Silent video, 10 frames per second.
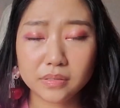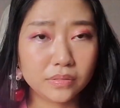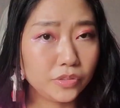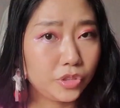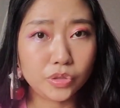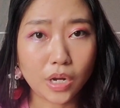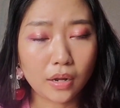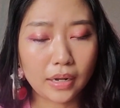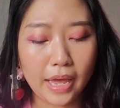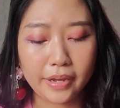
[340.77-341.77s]
do
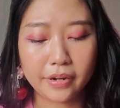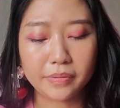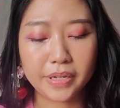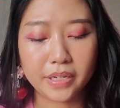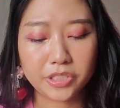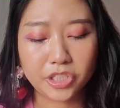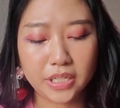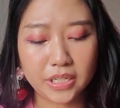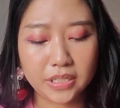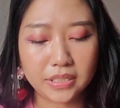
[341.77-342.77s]
not like her because
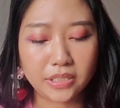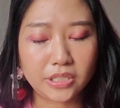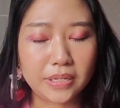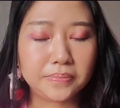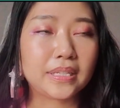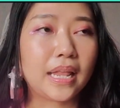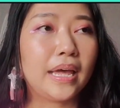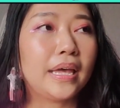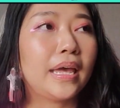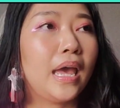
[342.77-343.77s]
she seems
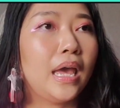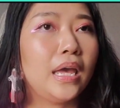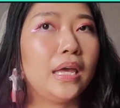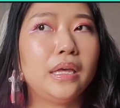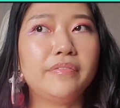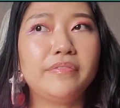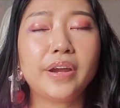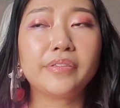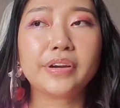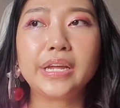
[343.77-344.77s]
like a
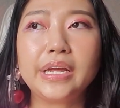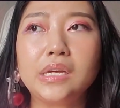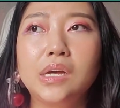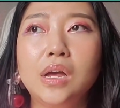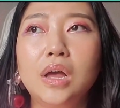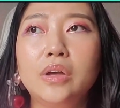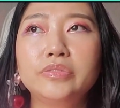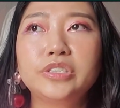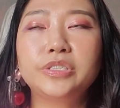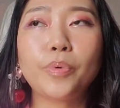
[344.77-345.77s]
very
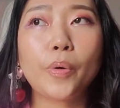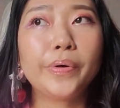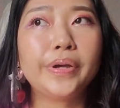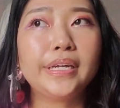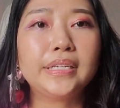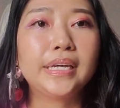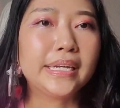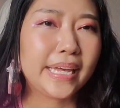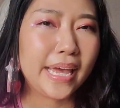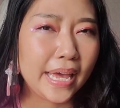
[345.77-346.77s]
spoiled
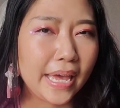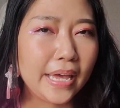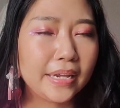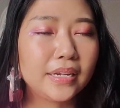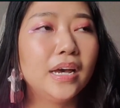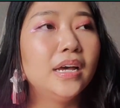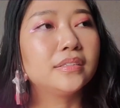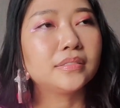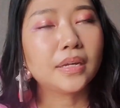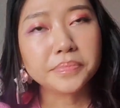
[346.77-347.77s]
kid.
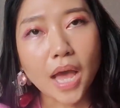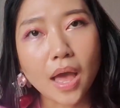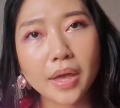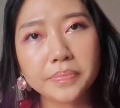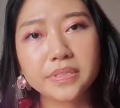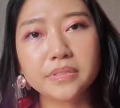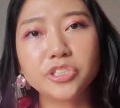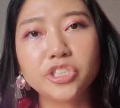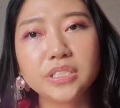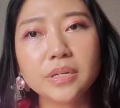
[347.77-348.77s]
Sometimes
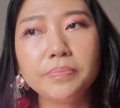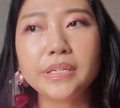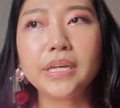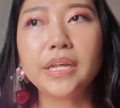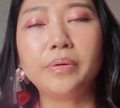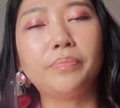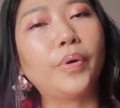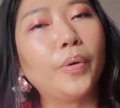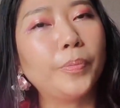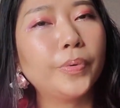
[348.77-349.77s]
she's a bit
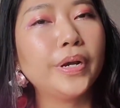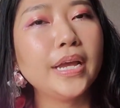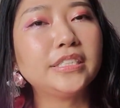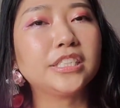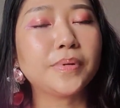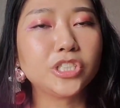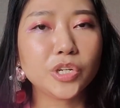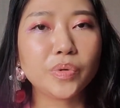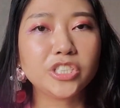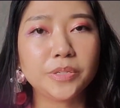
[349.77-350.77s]
inappropriate,
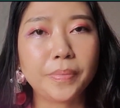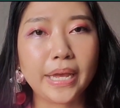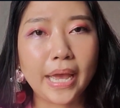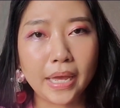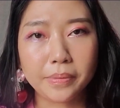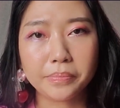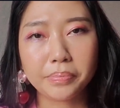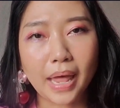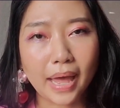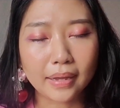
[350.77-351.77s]
especially when she became
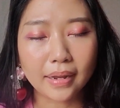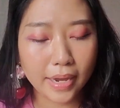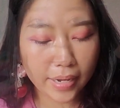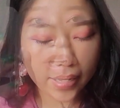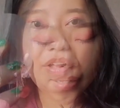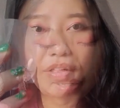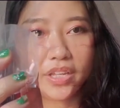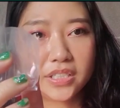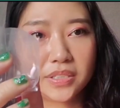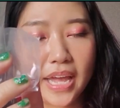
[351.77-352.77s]
Black Lady.
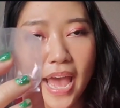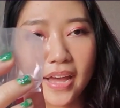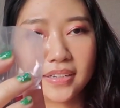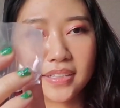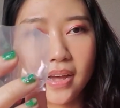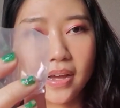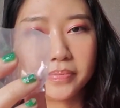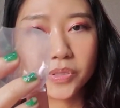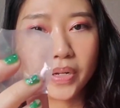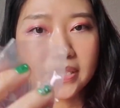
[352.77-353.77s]
This cat
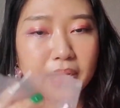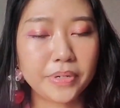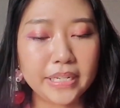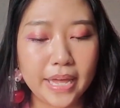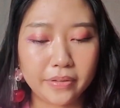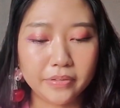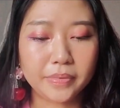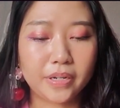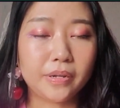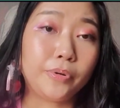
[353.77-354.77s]
comes with a separate tail.
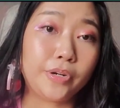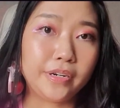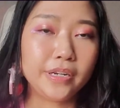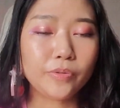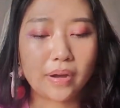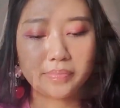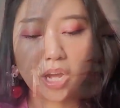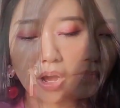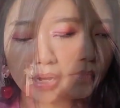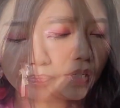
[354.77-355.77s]
I'm gonna put her in while I'm
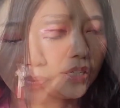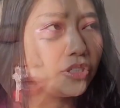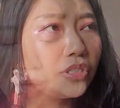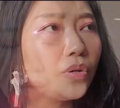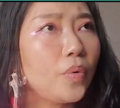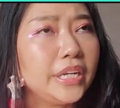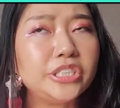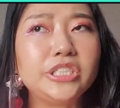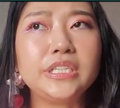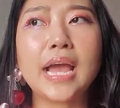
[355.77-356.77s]
talking. Just the way
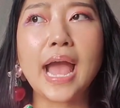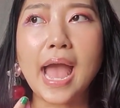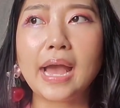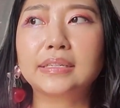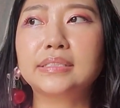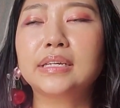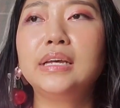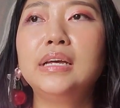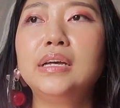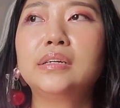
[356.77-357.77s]
she acts
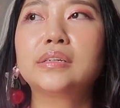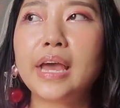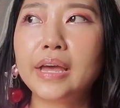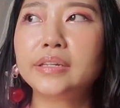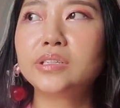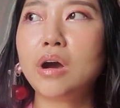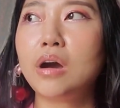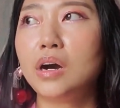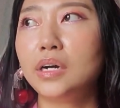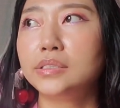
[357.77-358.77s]
gets
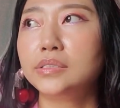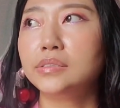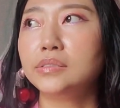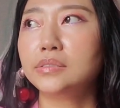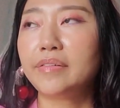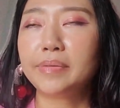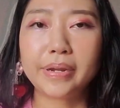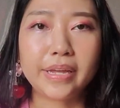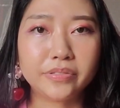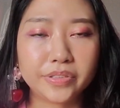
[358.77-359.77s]
on
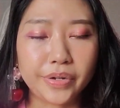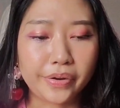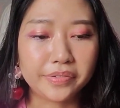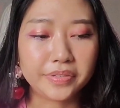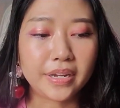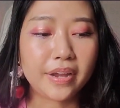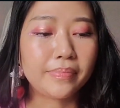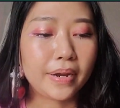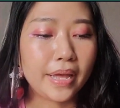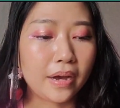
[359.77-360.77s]
everybody else's nerves, and
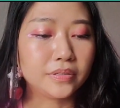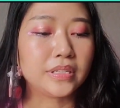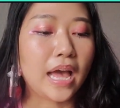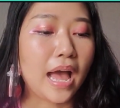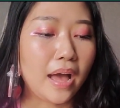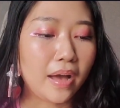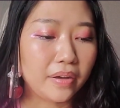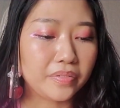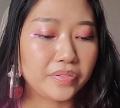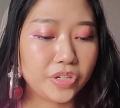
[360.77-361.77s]
everybody else
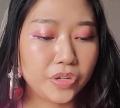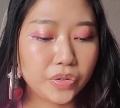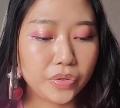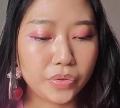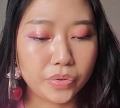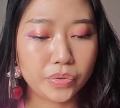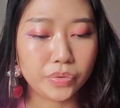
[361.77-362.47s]
have to